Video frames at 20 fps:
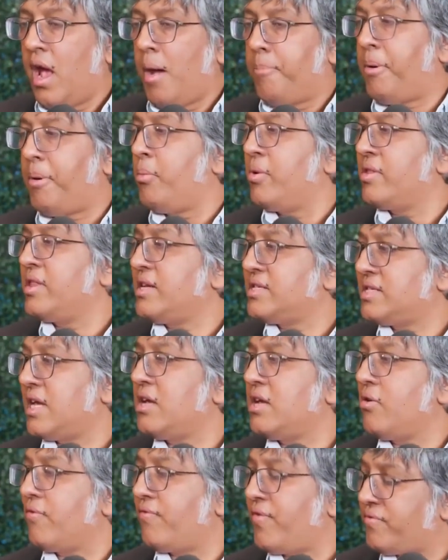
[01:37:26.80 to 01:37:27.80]
But when they
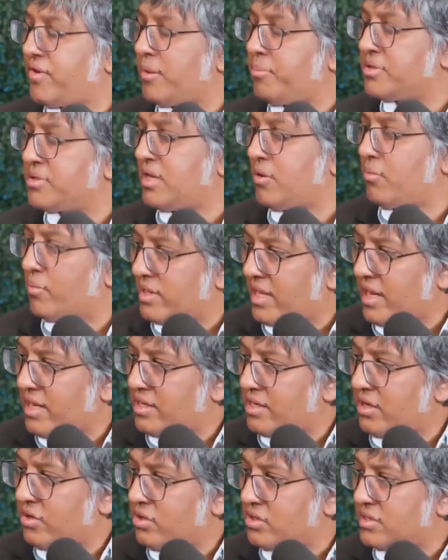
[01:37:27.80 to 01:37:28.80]
say you're 50%
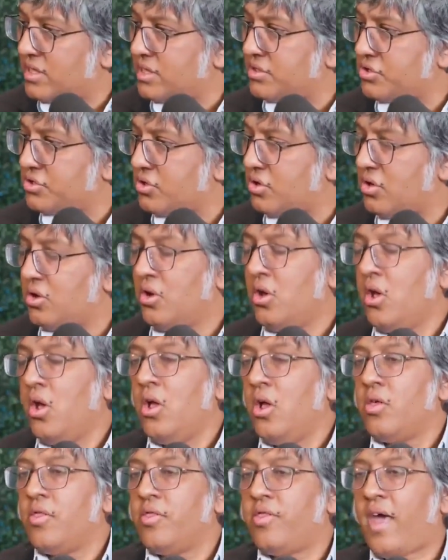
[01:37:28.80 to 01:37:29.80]
related to your sister,
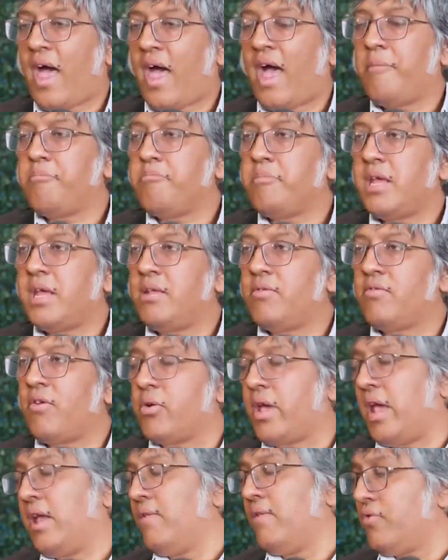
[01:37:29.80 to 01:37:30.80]
that means,
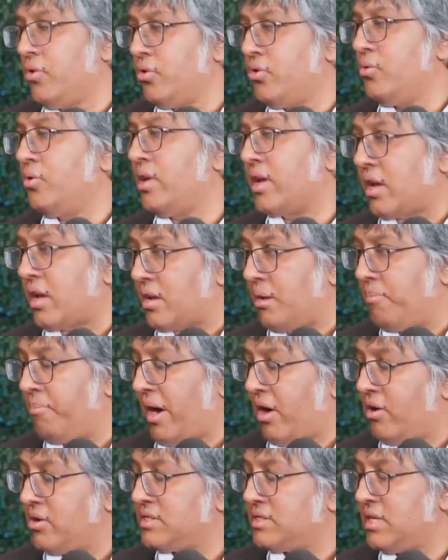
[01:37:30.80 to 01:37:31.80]
okay, if you do like a
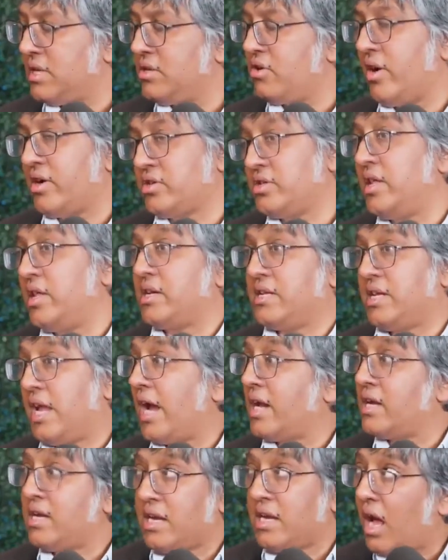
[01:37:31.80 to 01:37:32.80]
comparison, you're actually like
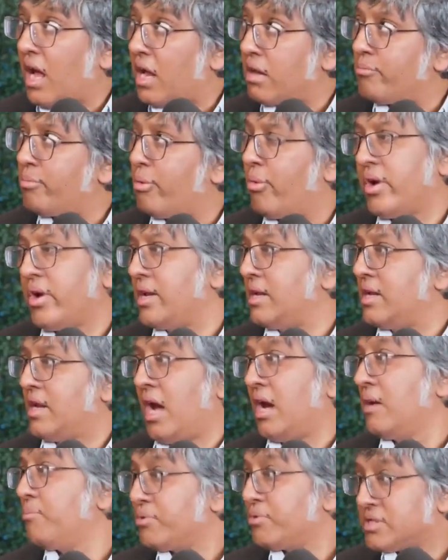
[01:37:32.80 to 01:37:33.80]

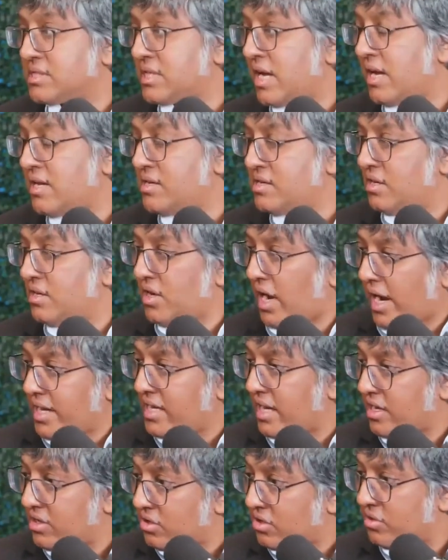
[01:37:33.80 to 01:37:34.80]
99.9%
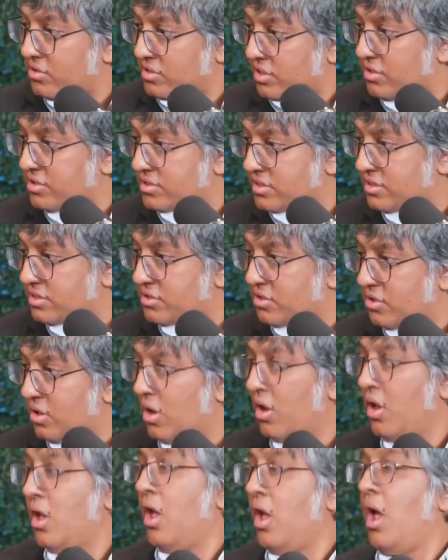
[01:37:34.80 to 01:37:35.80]
identical to your
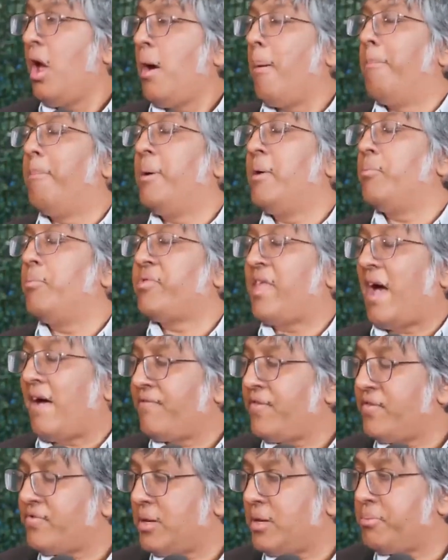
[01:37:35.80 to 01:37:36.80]
sister. But
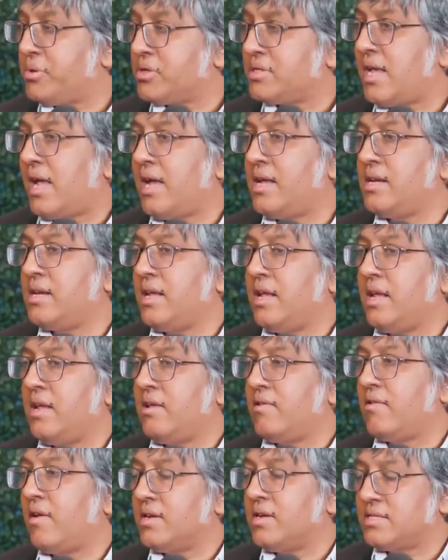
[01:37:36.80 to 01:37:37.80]
that 50%
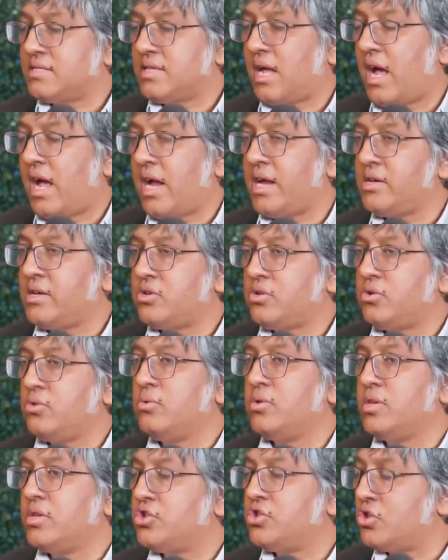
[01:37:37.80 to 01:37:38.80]
is assigned
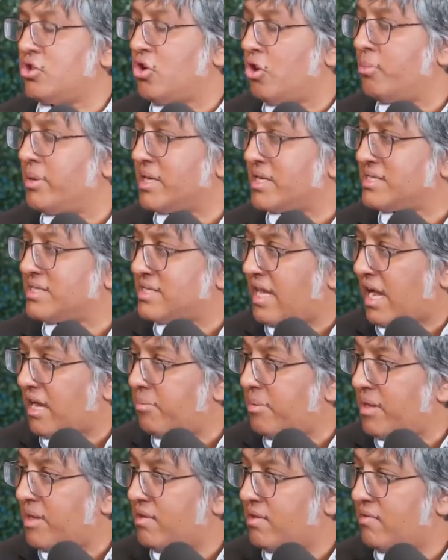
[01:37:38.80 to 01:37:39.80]
to the genomic
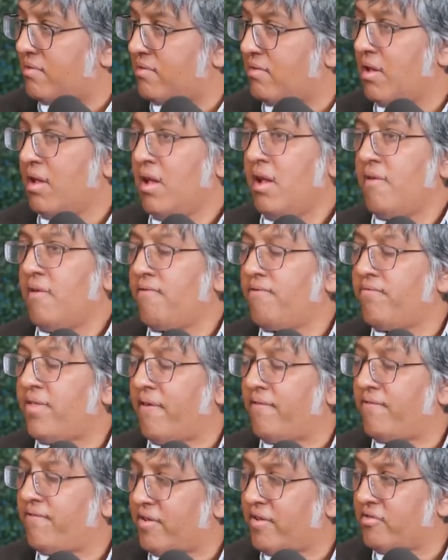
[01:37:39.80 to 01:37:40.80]
segments
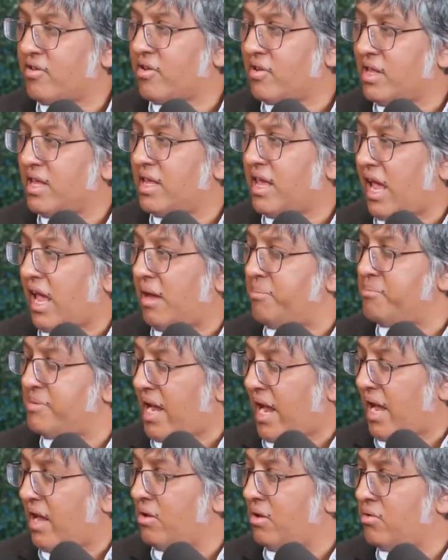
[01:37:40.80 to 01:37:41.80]
that physically came
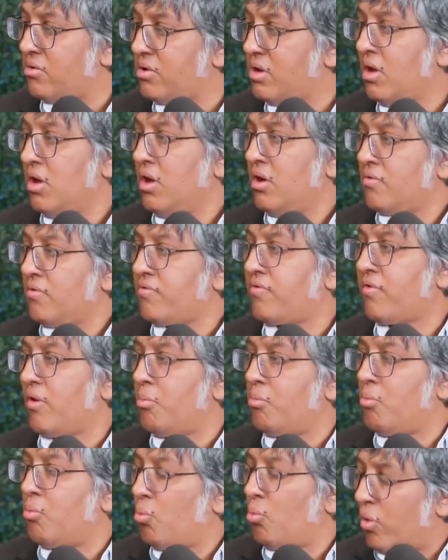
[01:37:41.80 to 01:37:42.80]
down
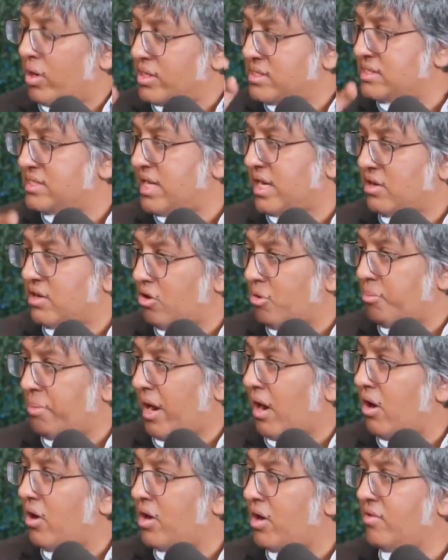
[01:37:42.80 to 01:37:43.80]
from one set of your
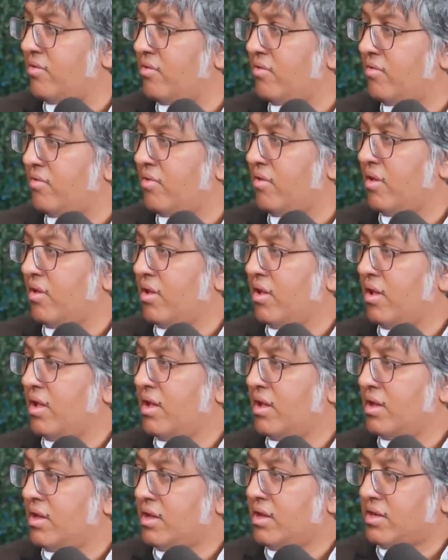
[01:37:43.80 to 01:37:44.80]
parents.
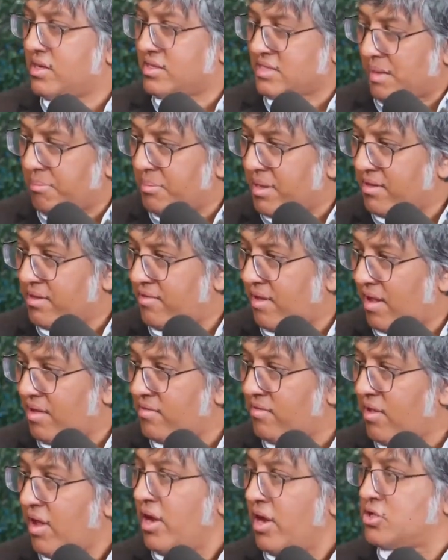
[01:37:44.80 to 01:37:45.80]
Does that make
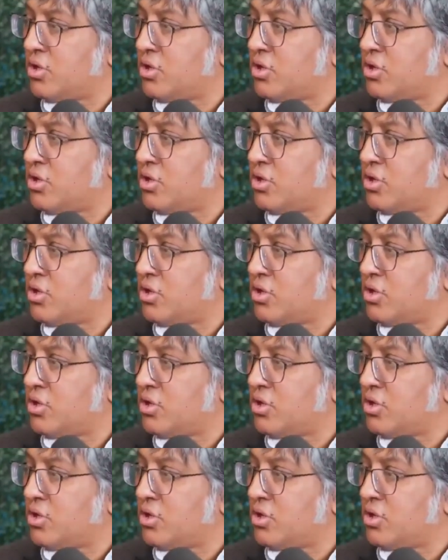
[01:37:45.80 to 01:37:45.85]
sense?